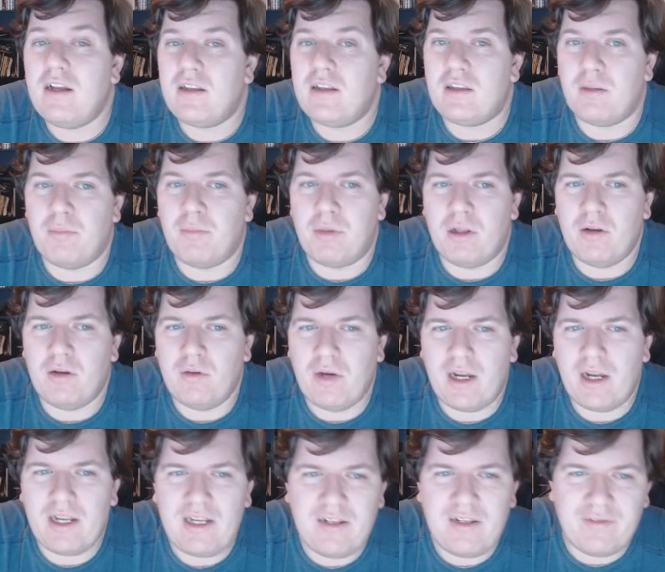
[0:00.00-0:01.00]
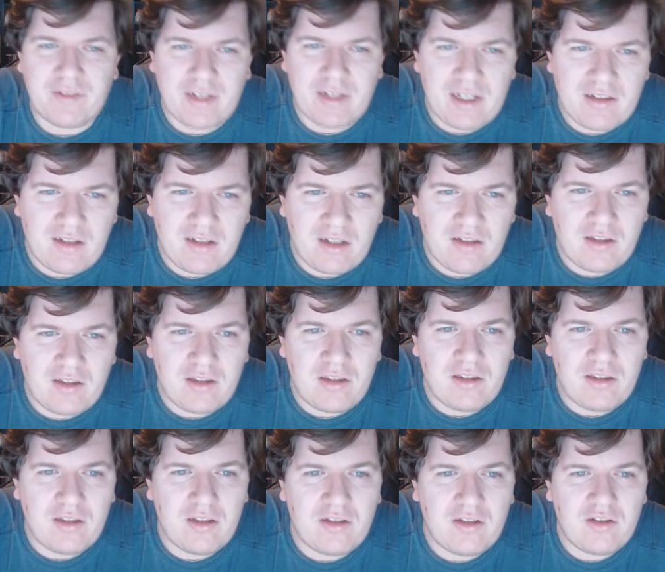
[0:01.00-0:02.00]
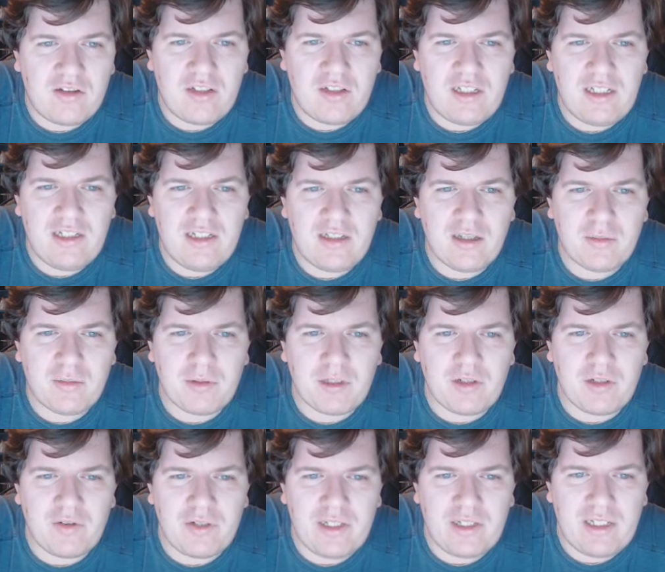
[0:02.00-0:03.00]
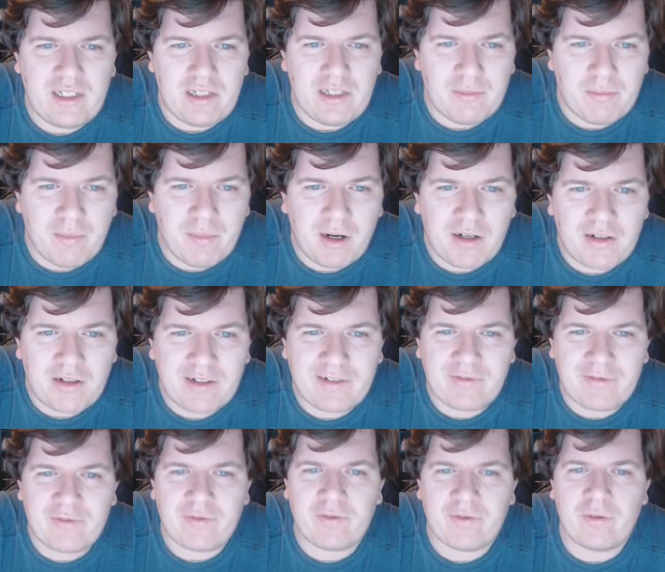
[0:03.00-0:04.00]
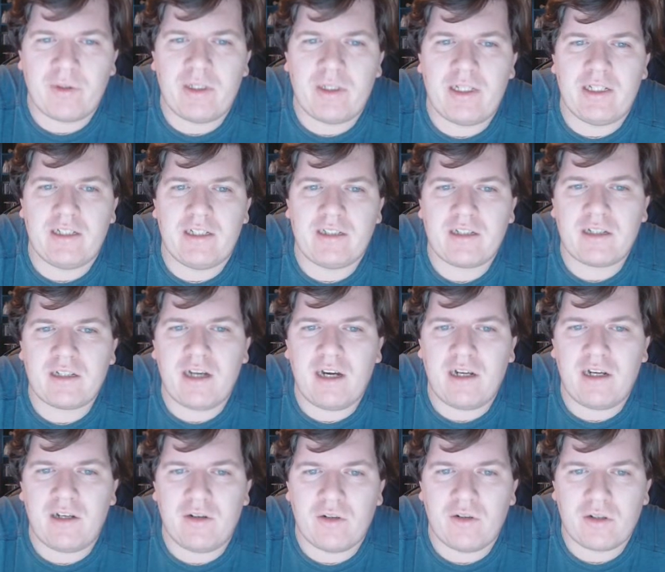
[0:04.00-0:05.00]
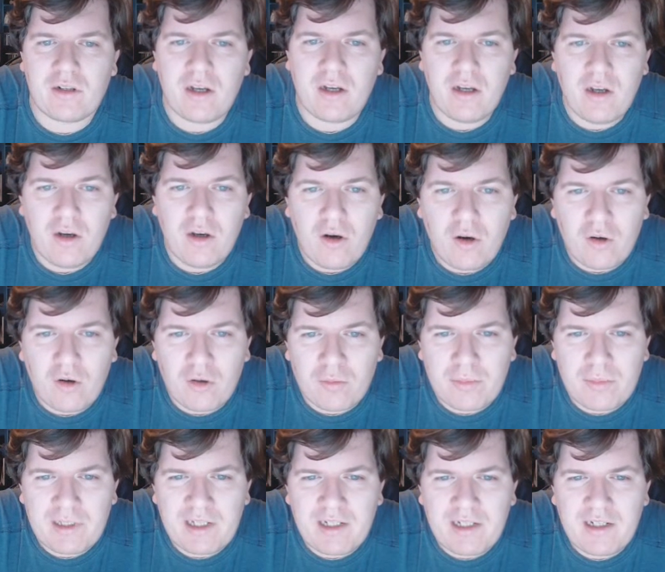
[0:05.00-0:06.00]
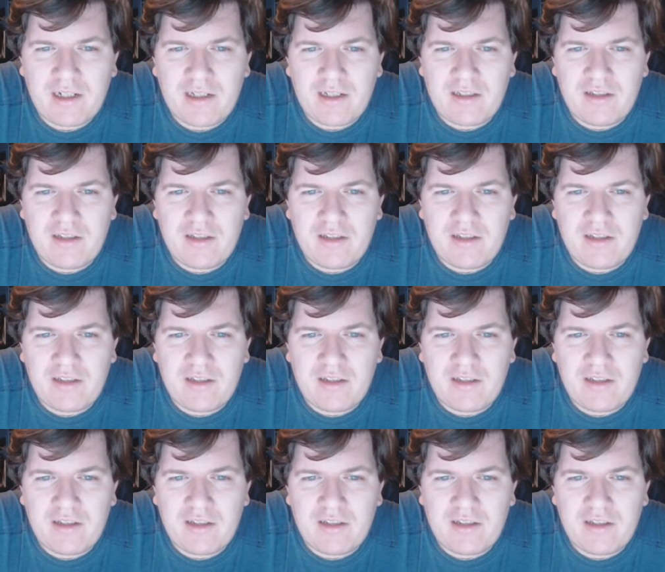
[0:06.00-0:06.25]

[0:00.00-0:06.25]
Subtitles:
The Blue Haven is at CWE Mark III Skyhook, orbiting